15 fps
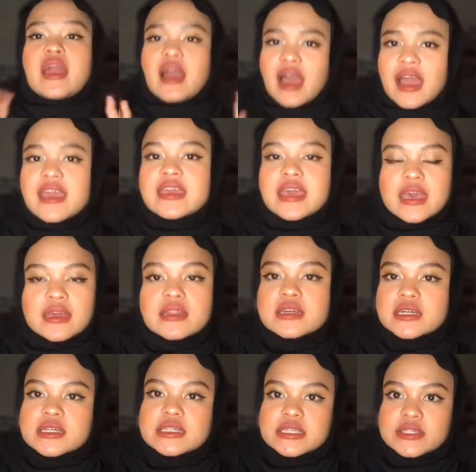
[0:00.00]
I can
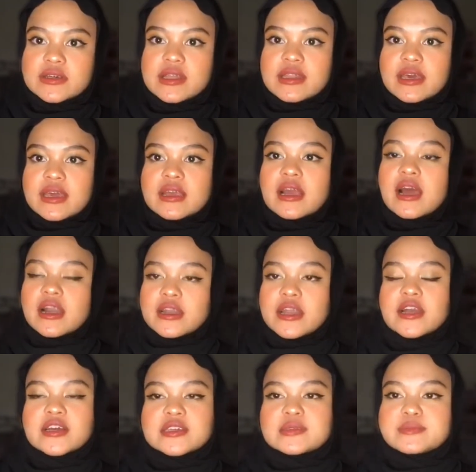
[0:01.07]
conclude that
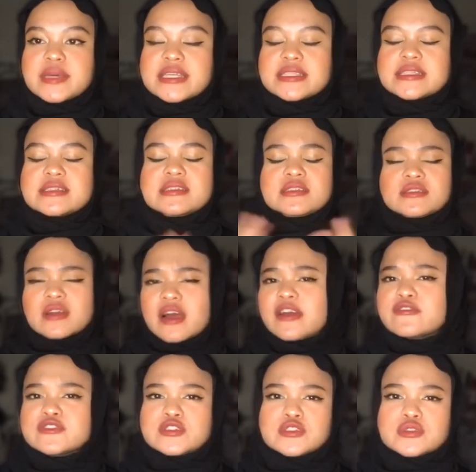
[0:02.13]
Carya Cosmetics
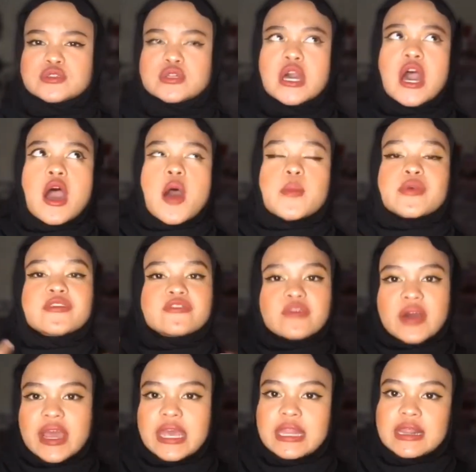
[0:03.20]
strives to
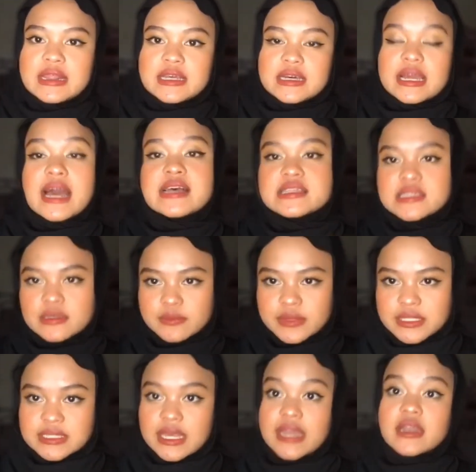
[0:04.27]
provide the
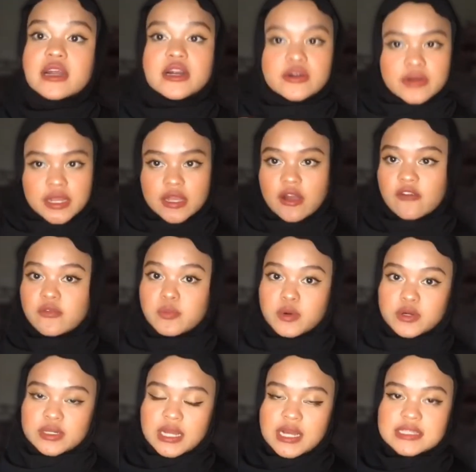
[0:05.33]
customers an array of
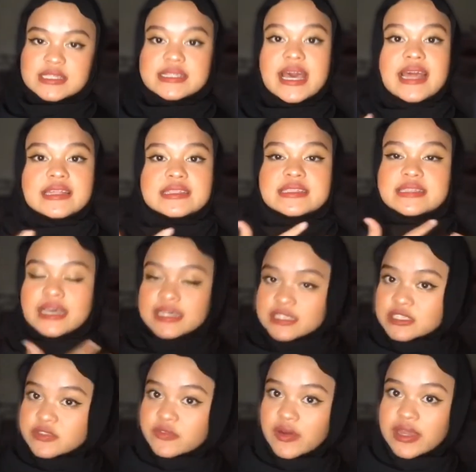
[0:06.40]
products that
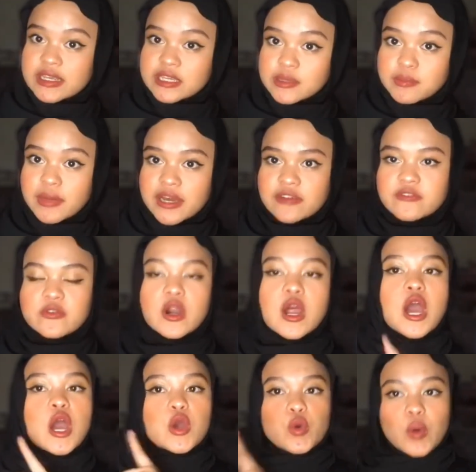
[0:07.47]
satisfy demand for
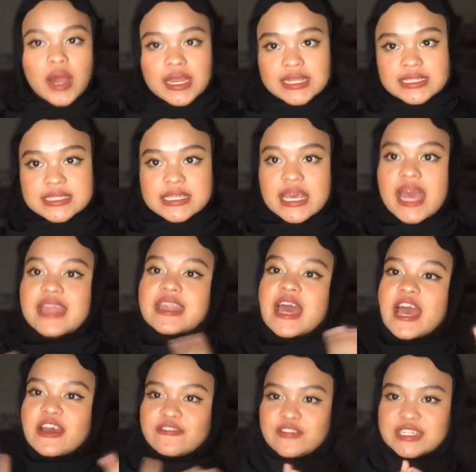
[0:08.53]
quality and
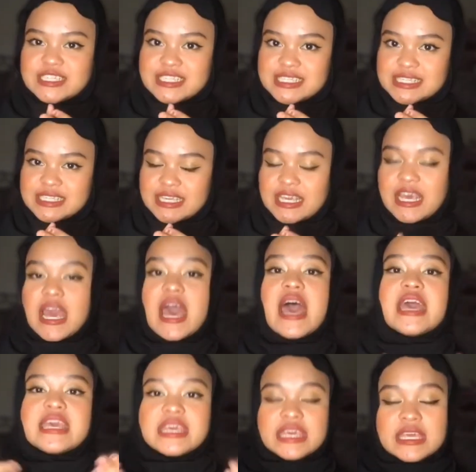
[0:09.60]
efficiency
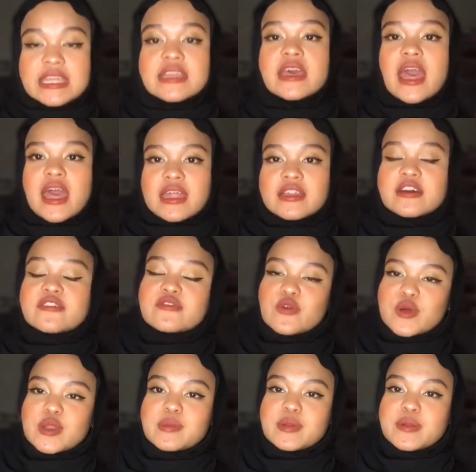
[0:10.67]
in an
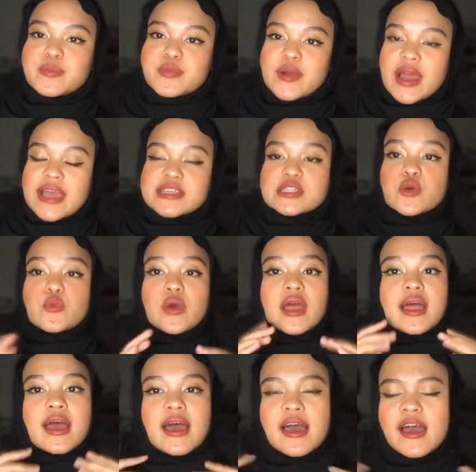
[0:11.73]
affordable price
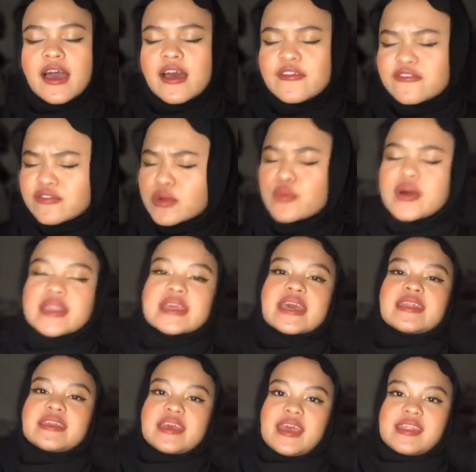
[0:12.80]
where everyone
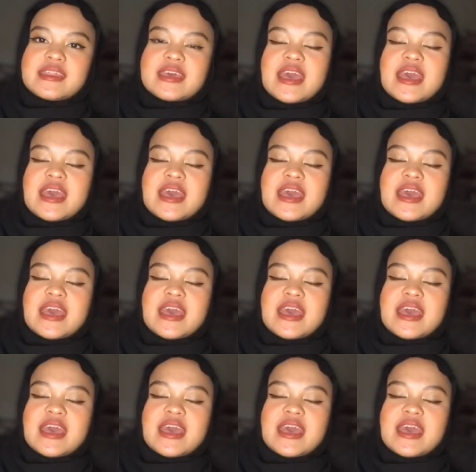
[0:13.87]
can get.